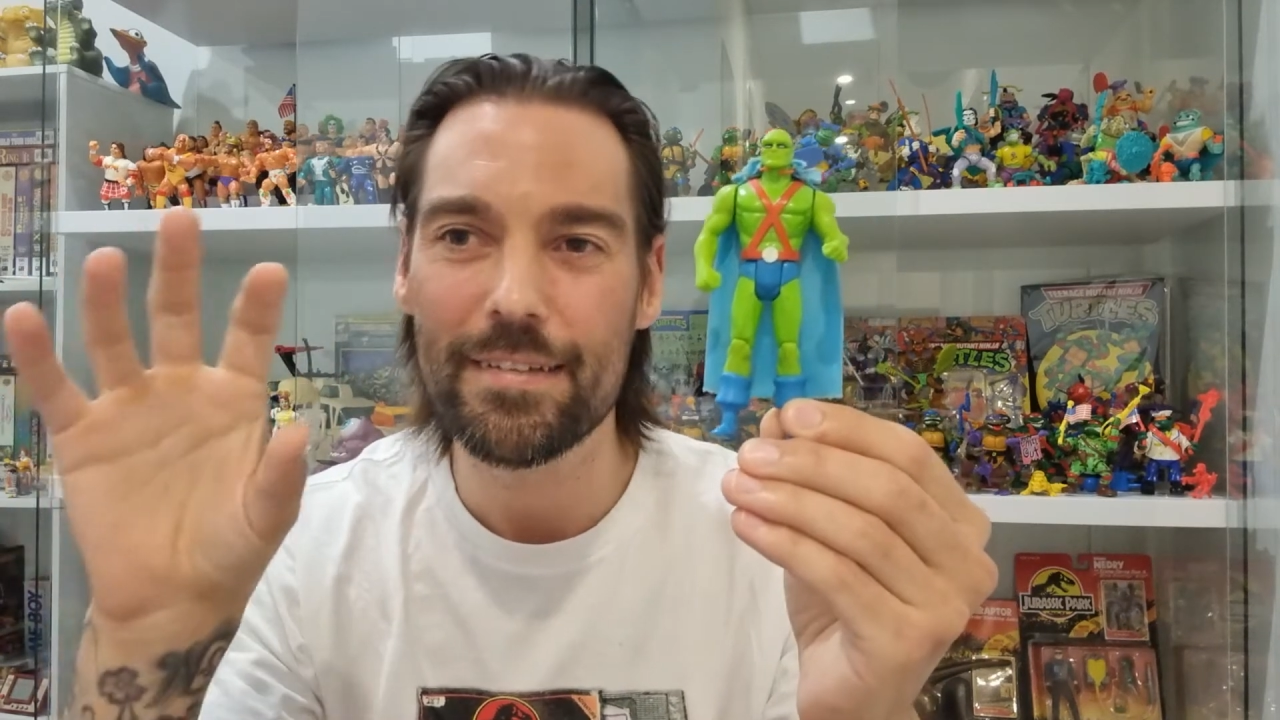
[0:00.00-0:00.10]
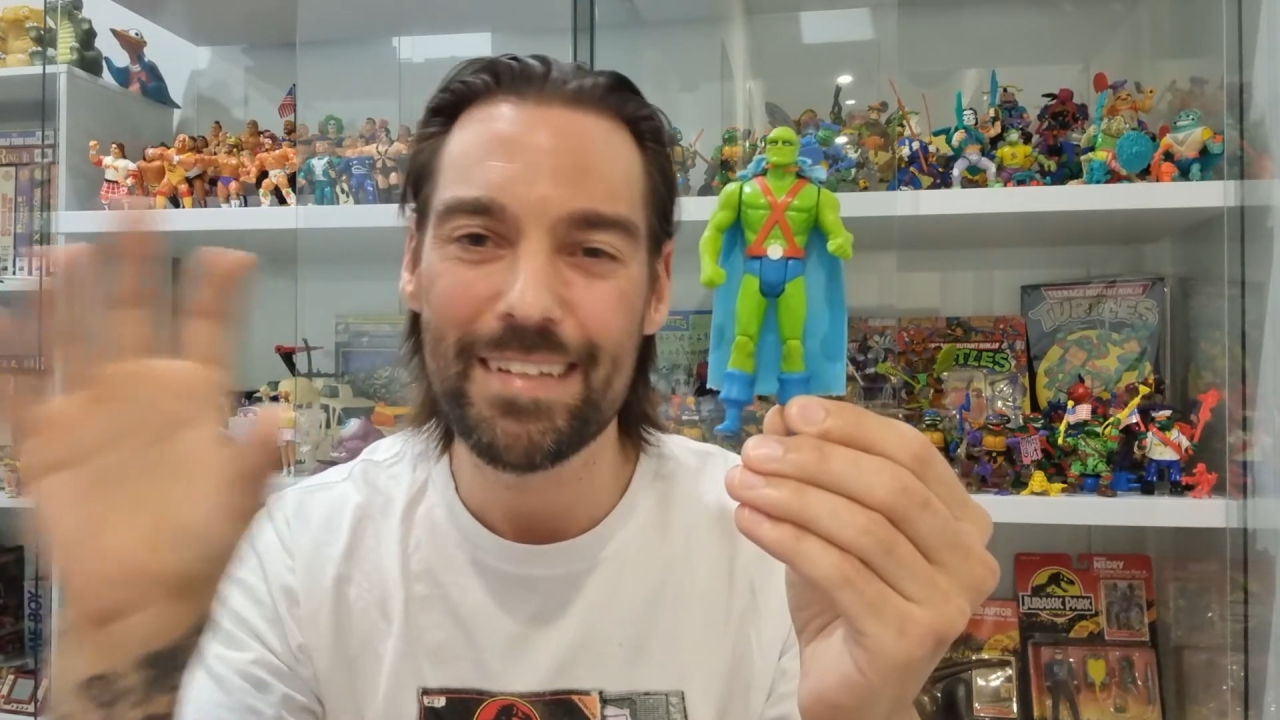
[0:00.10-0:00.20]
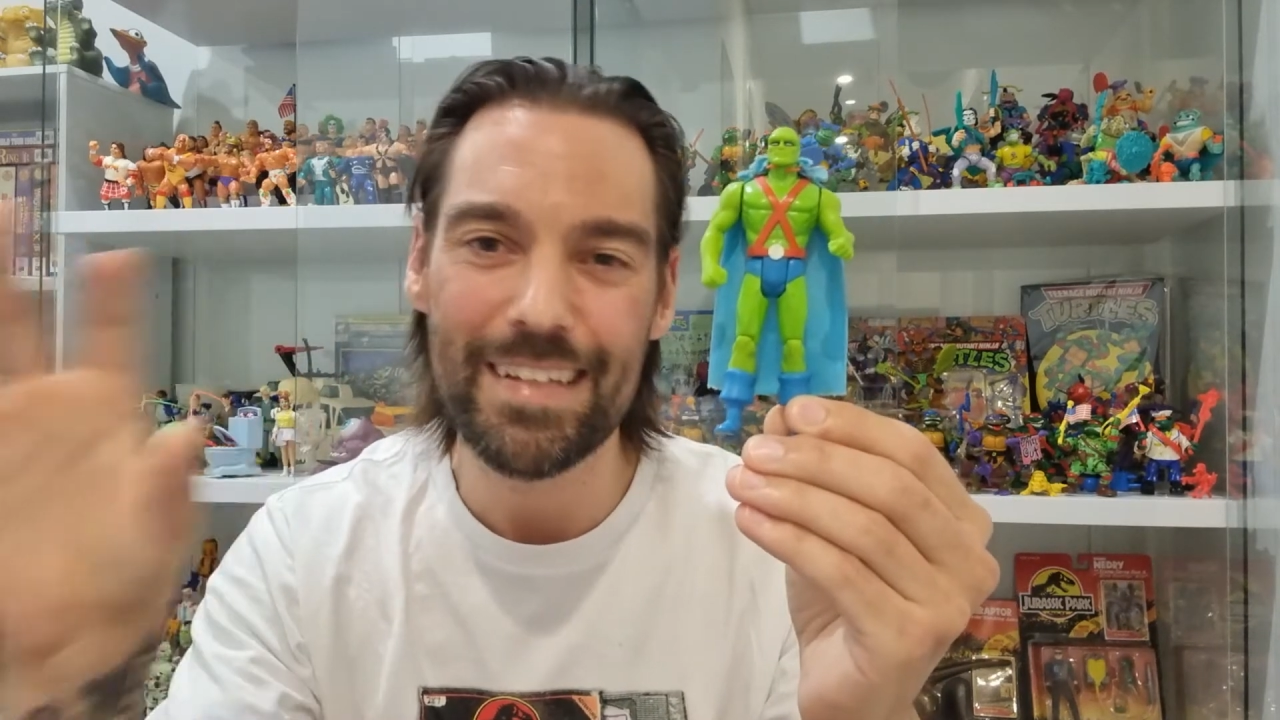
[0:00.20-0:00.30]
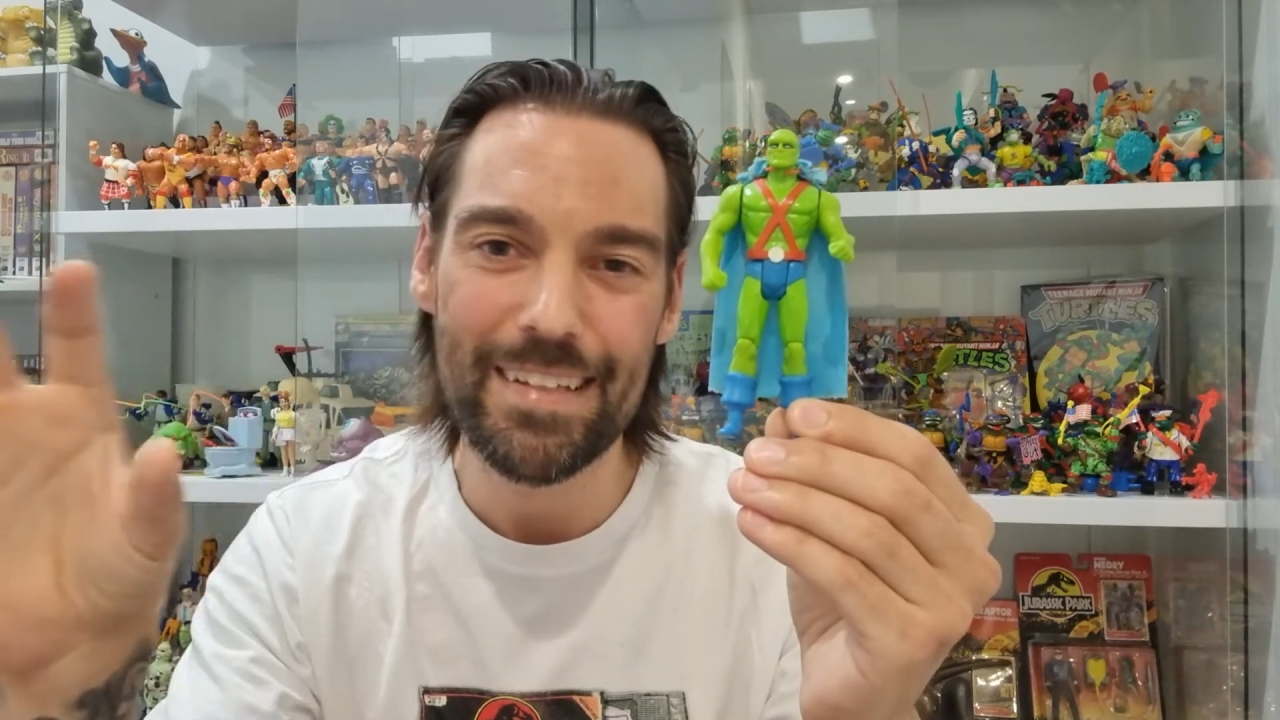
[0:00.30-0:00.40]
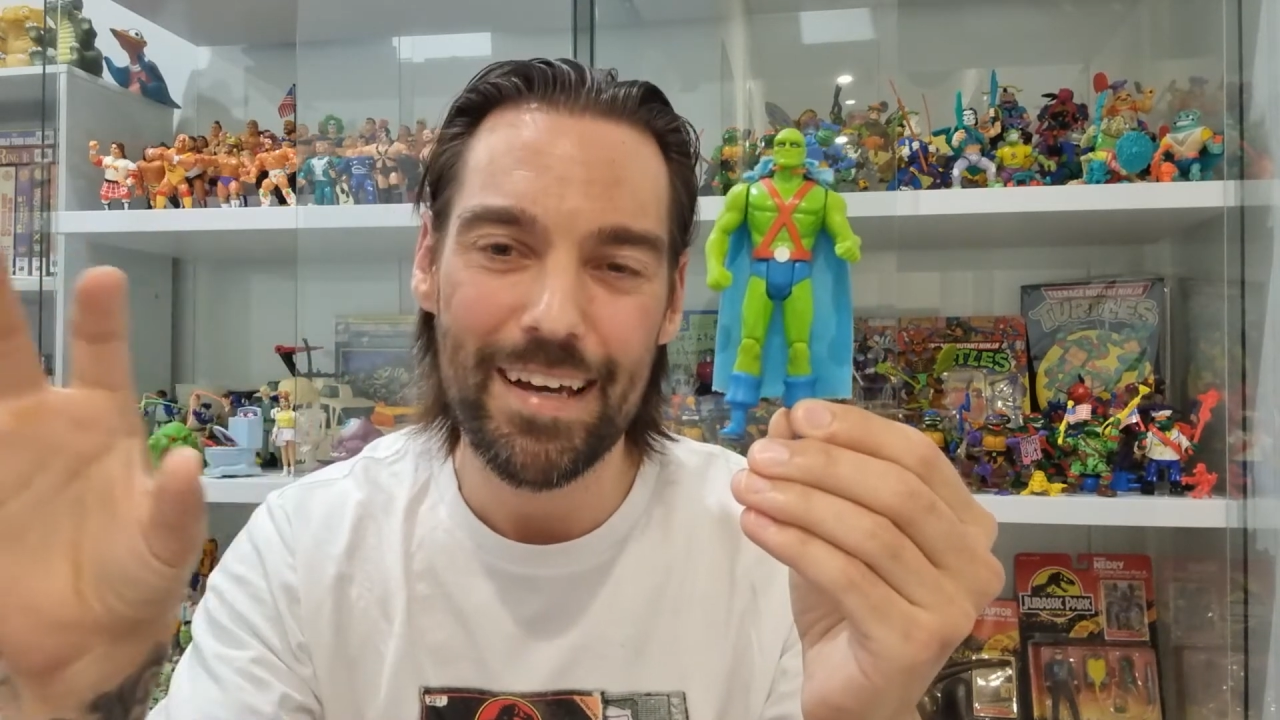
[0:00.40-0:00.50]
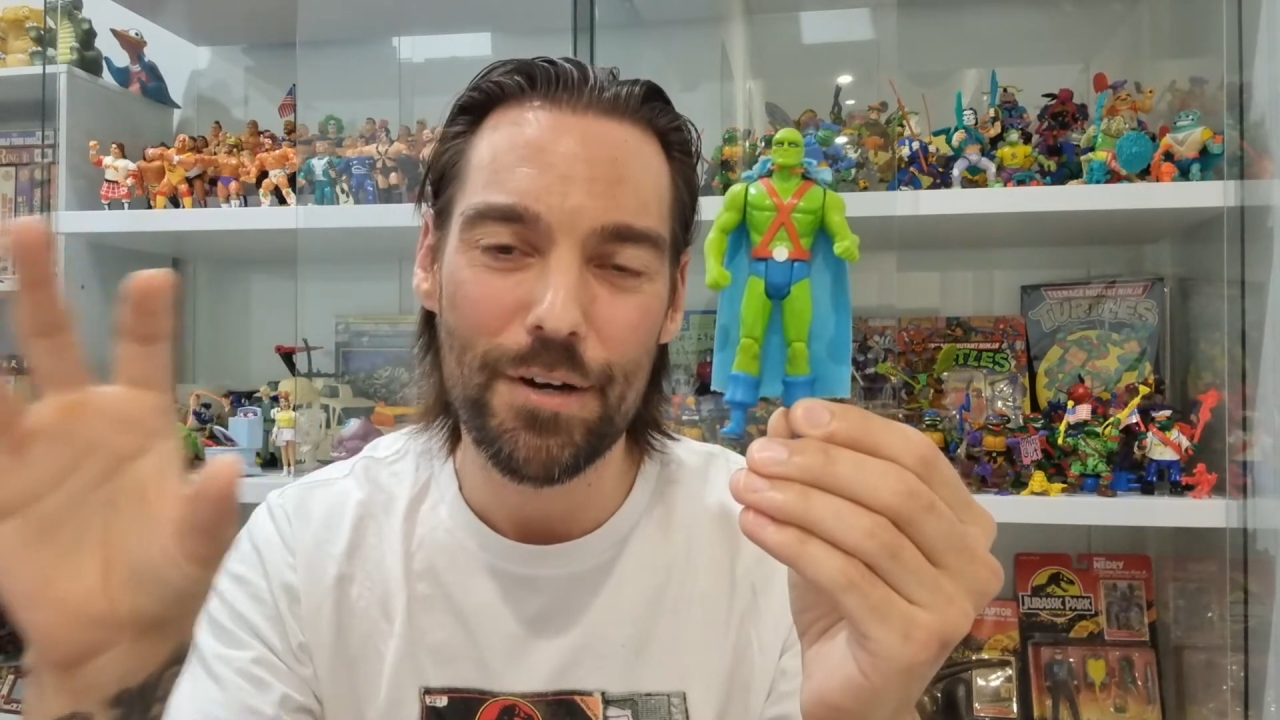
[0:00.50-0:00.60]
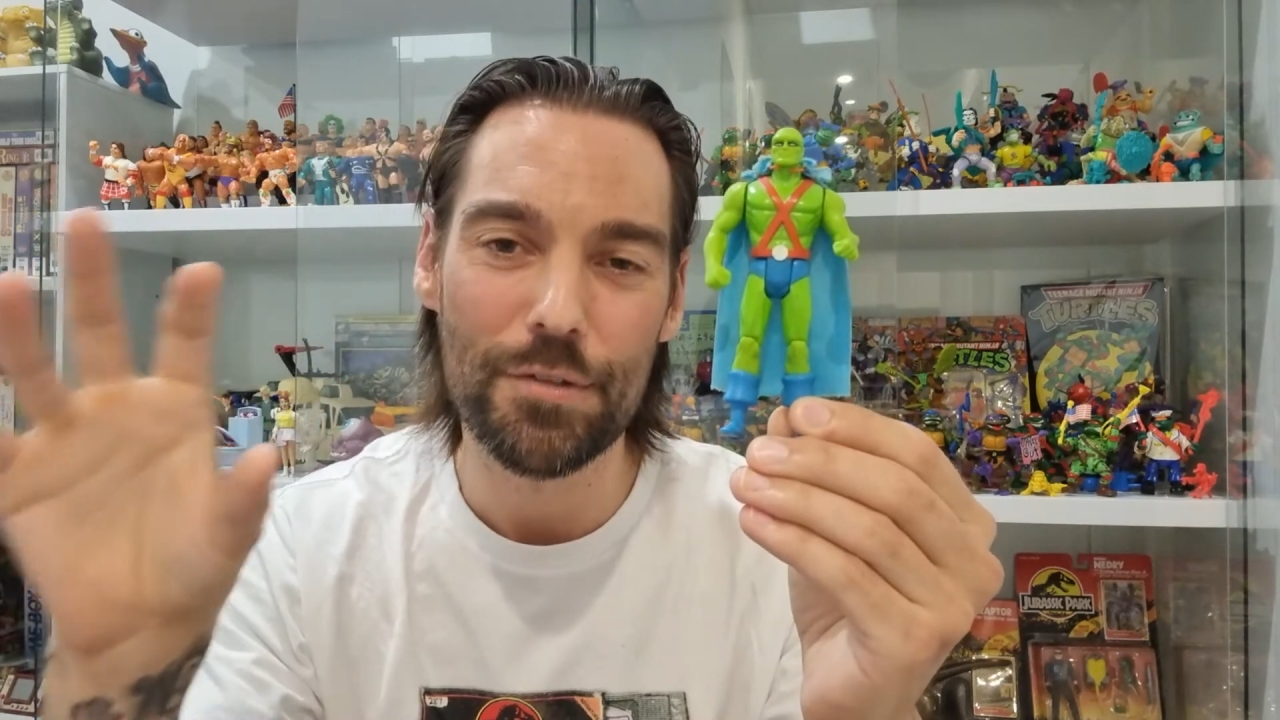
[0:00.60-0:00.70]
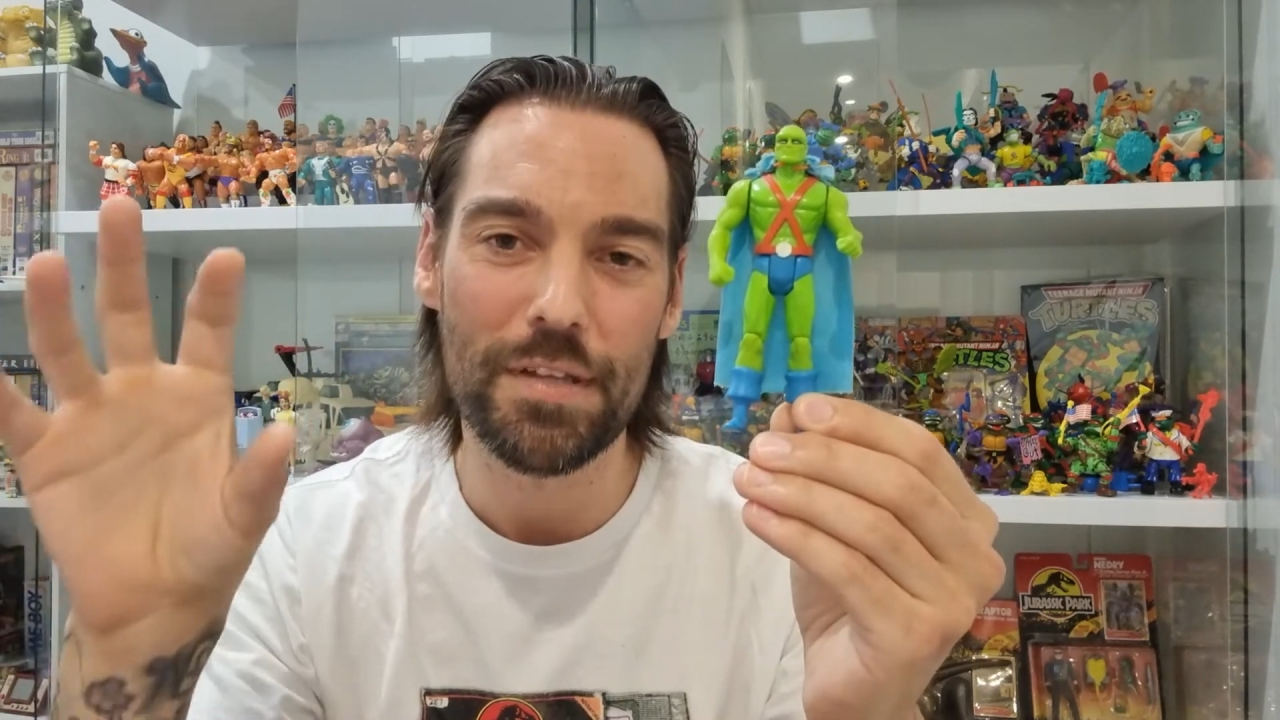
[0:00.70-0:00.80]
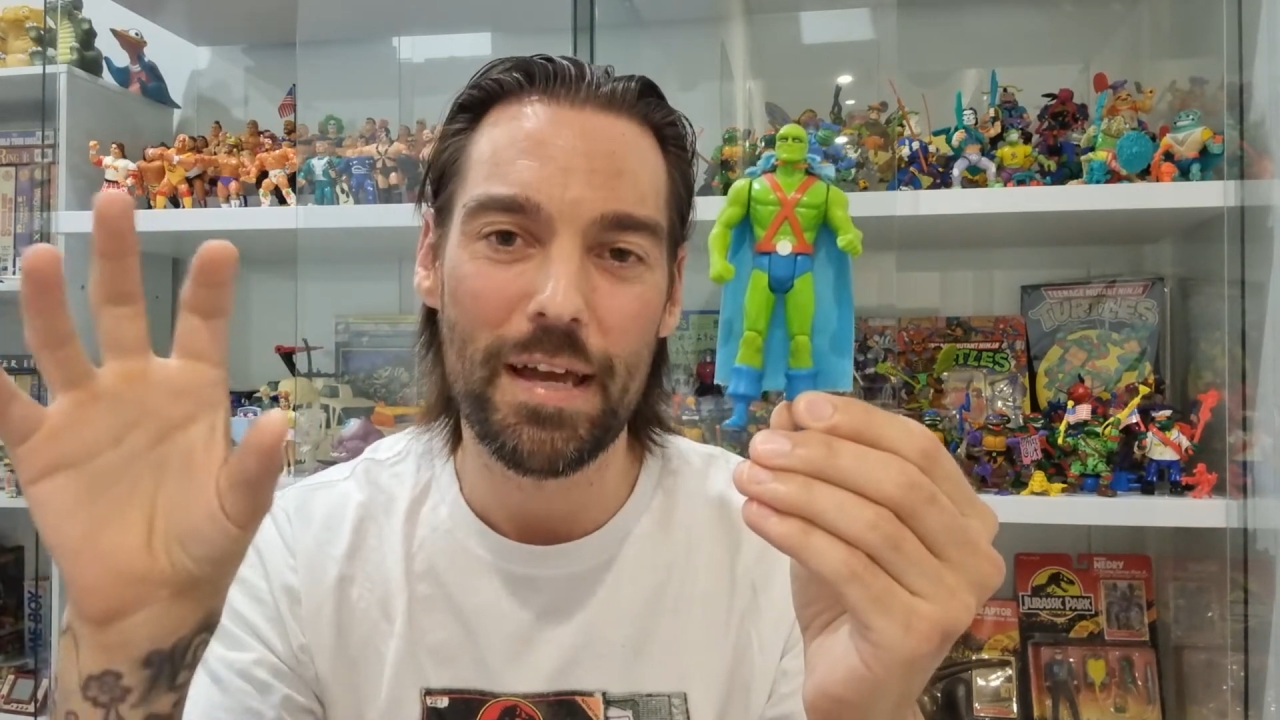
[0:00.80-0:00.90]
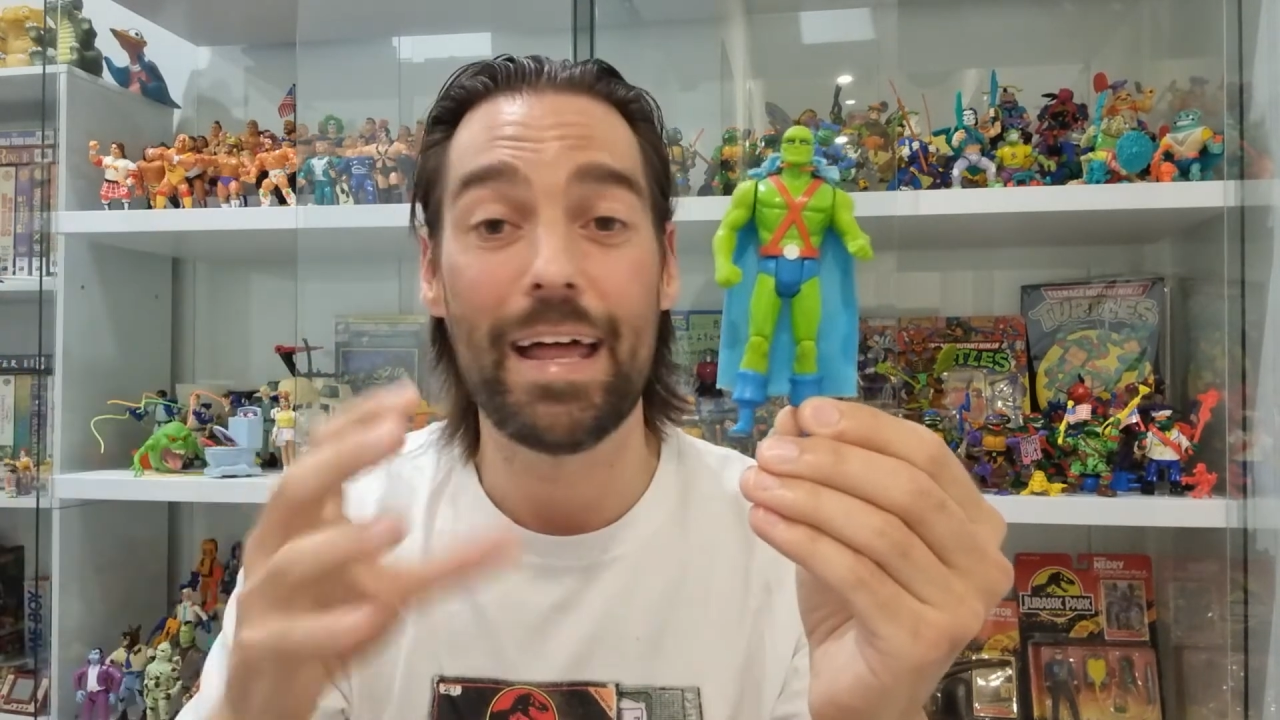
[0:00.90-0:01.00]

details